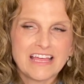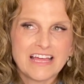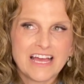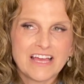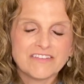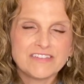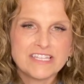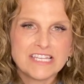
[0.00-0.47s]

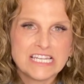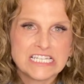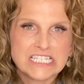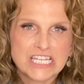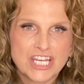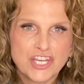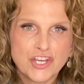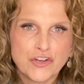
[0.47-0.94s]
I've seen it
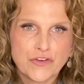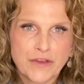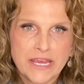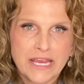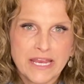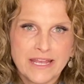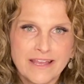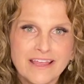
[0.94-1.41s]
done in
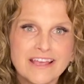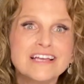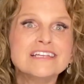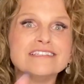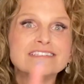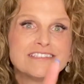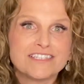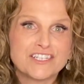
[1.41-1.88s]
green.
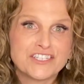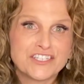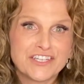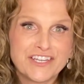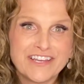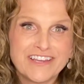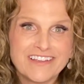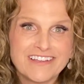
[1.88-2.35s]

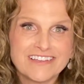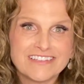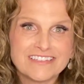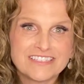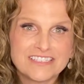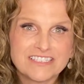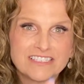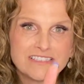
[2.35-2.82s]

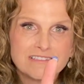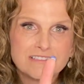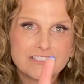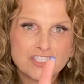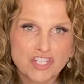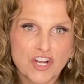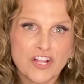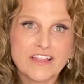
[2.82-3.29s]

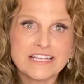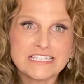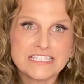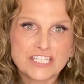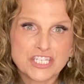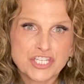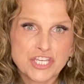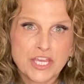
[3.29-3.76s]
Starlight
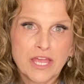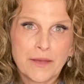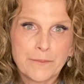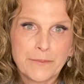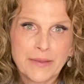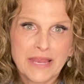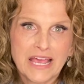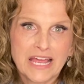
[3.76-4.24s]
Stitching
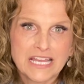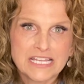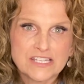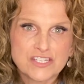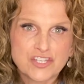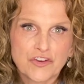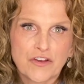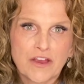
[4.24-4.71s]
Company on
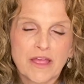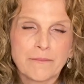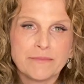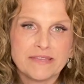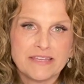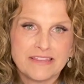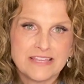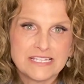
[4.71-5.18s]

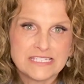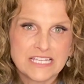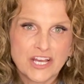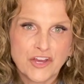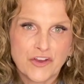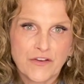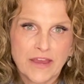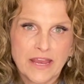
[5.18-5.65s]
Instagram did this
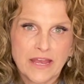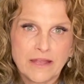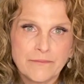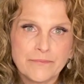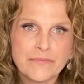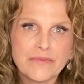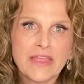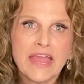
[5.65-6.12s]
on
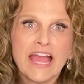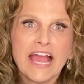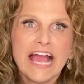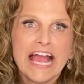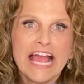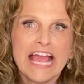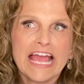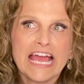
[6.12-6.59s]
green,
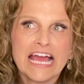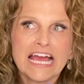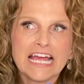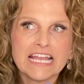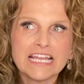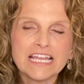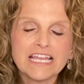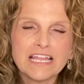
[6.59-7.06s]

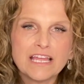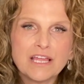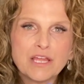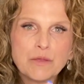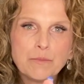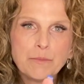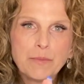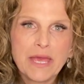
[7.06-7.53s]
and
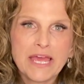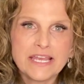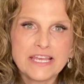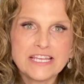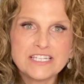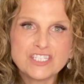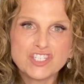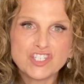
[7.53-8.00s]

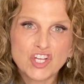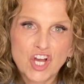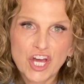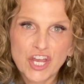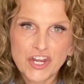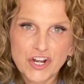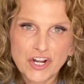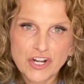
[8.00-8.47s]
Penny's
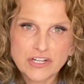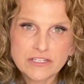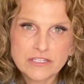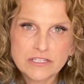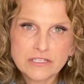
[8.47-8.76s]
Daughter,